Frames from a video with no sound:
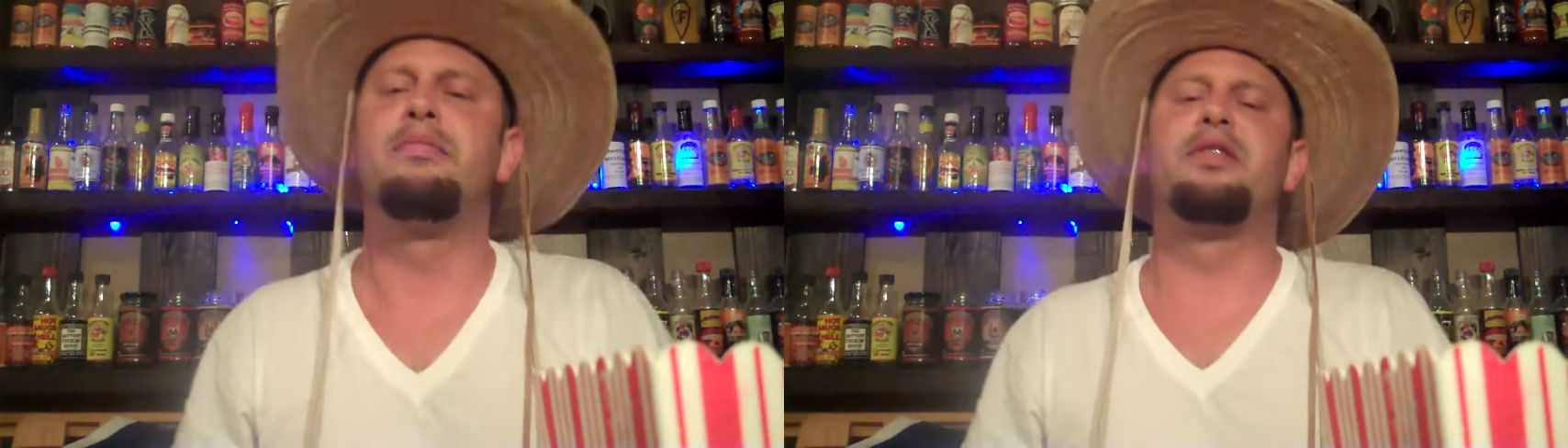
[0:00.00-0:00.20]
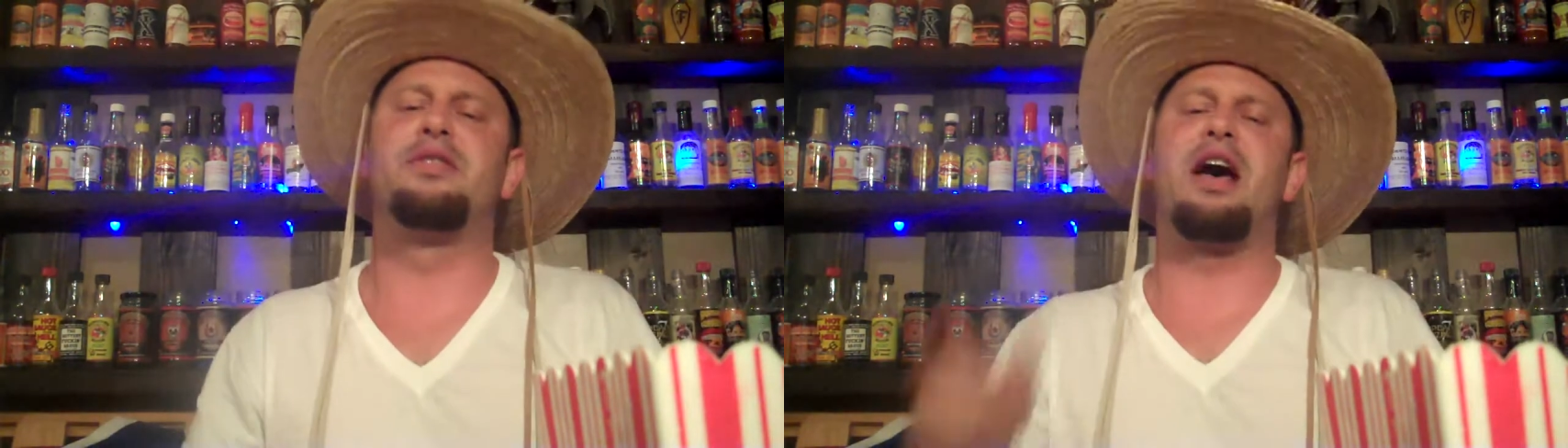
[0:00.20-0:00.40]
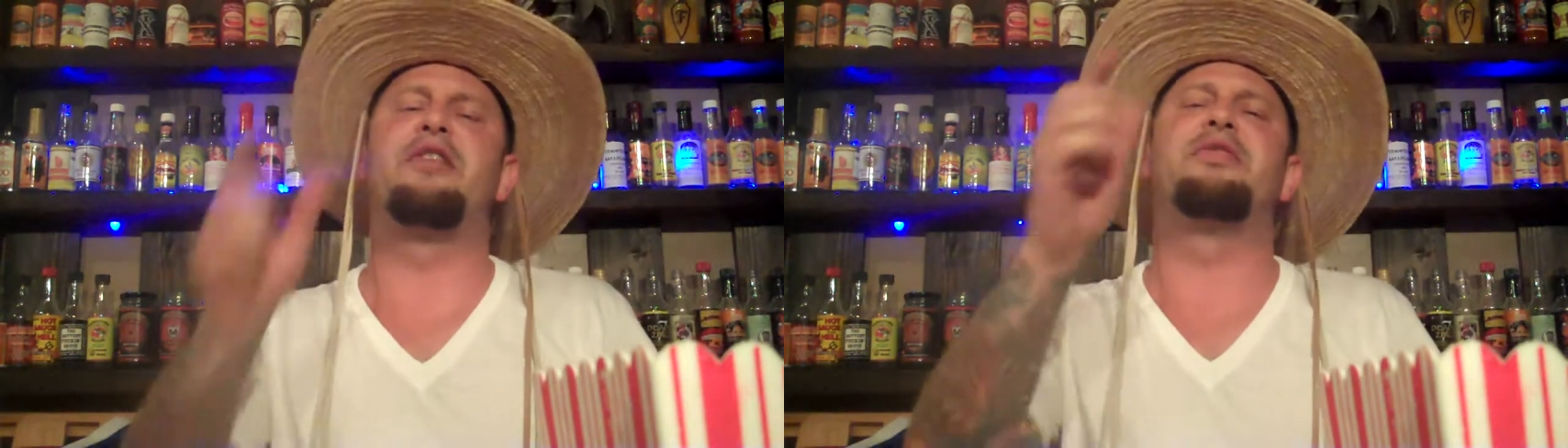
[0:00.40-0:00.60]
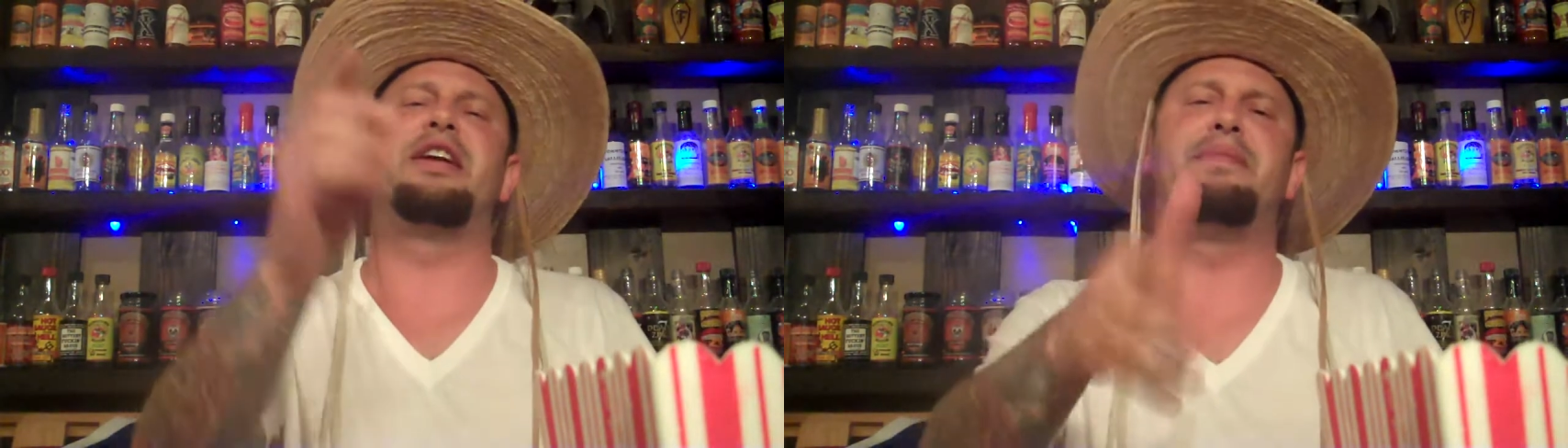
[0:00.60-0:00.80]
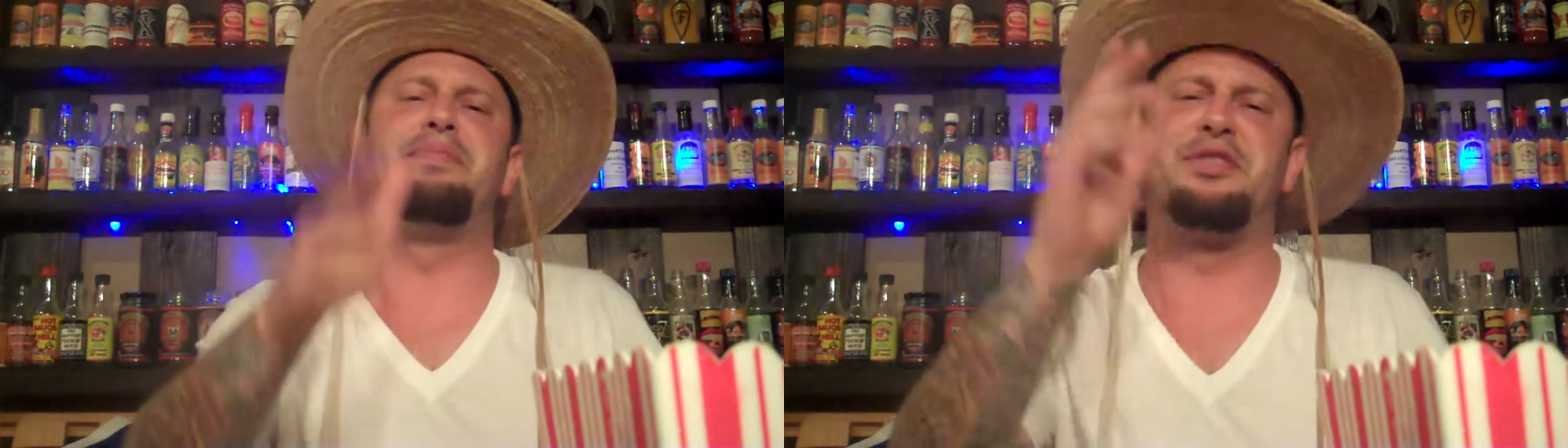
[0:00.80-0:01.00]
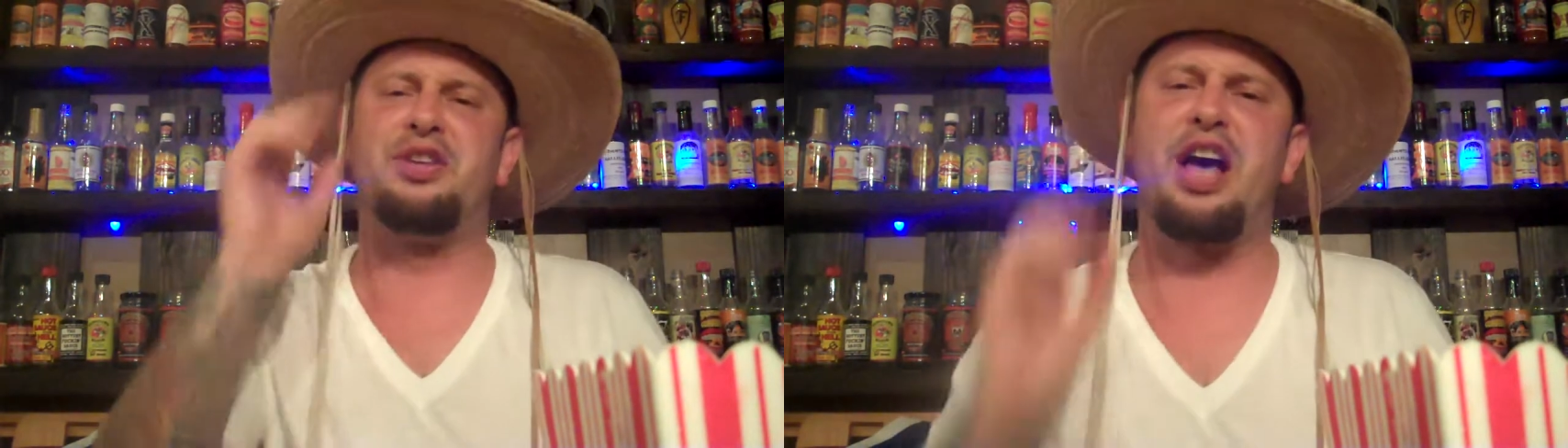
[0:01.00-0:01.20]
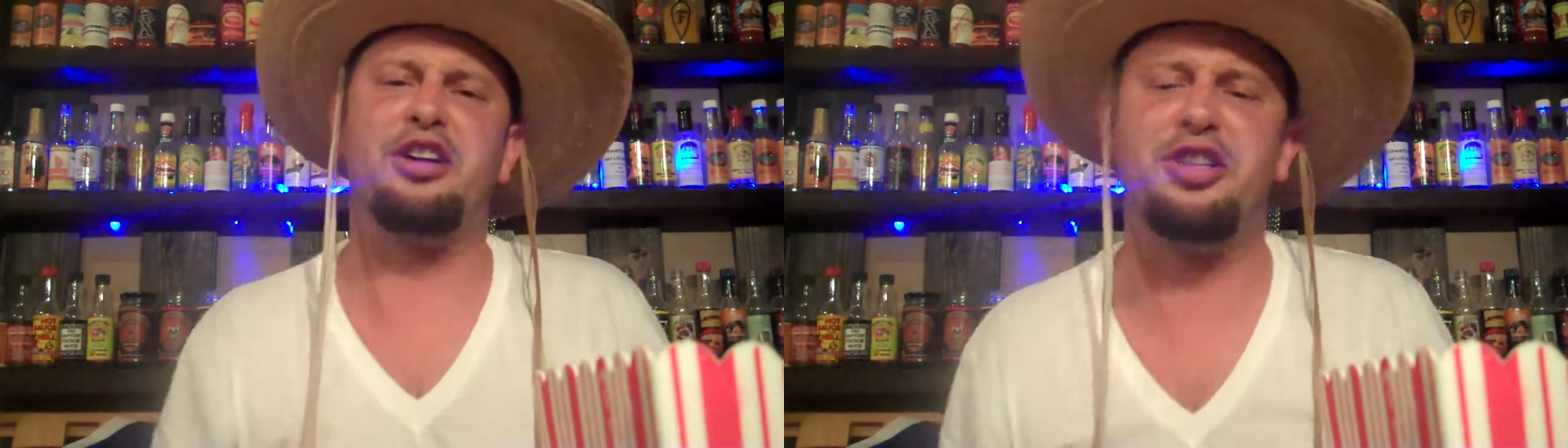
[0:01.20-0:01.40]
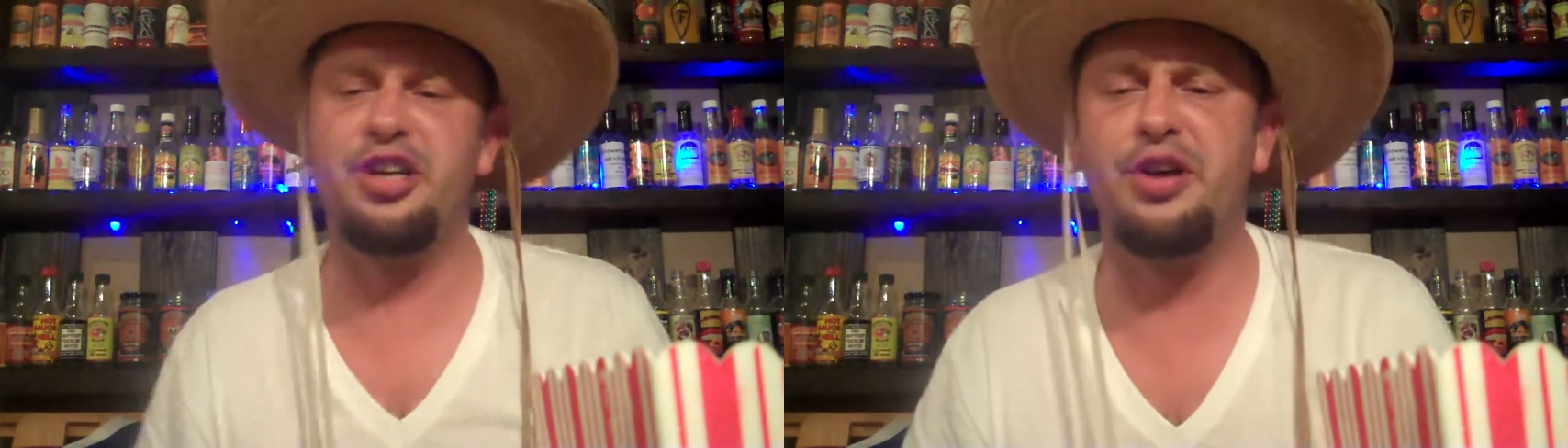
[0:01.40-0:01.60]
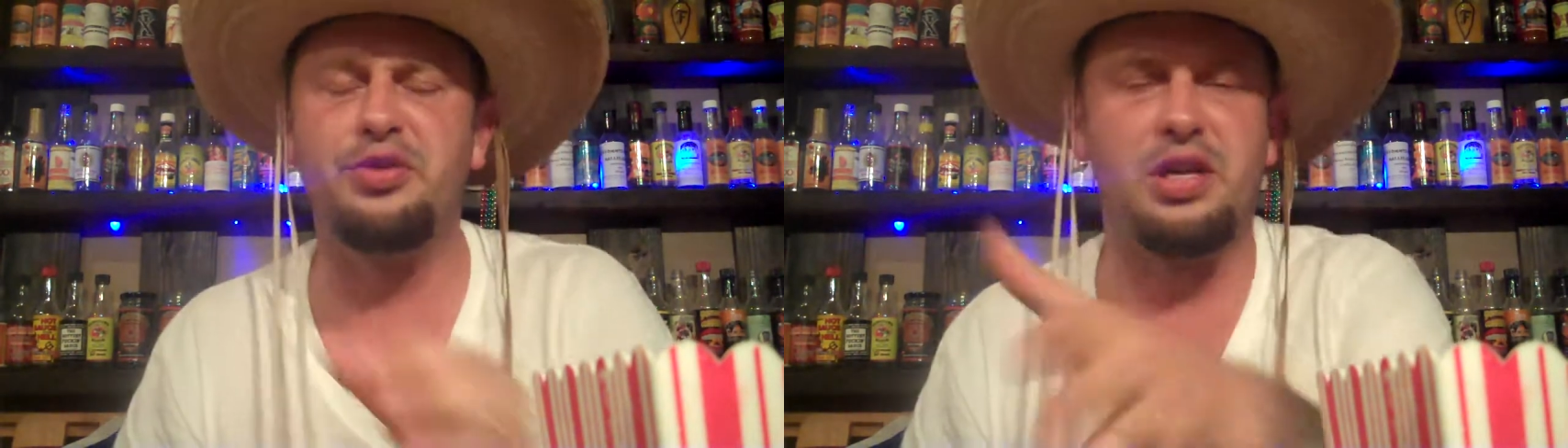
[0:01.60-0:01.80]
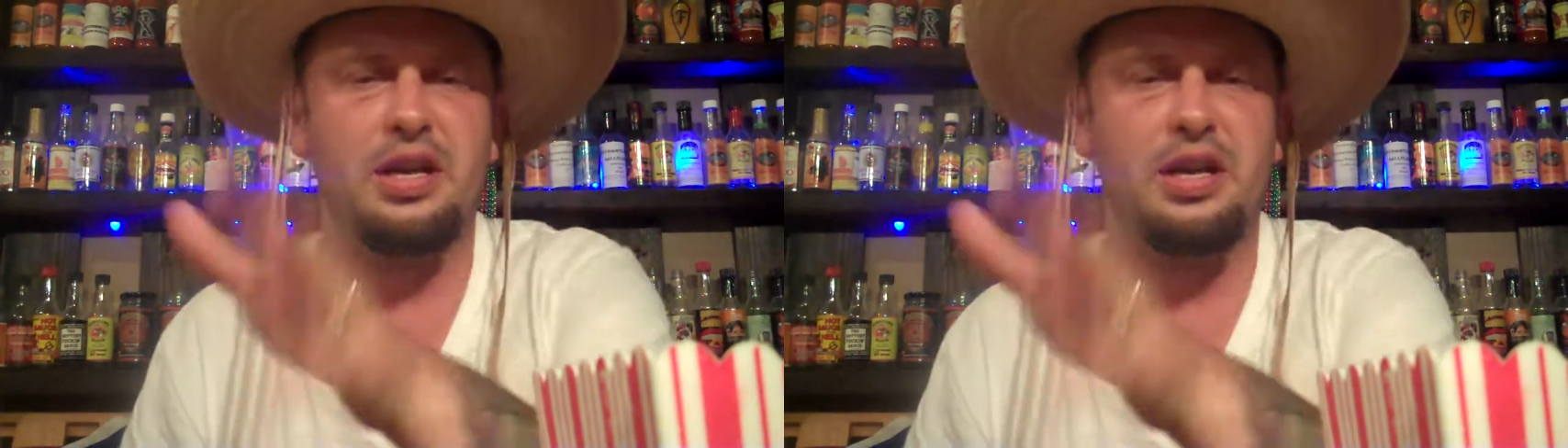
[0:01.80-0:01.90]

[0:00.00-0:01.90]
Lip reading: because I don't eat pistachios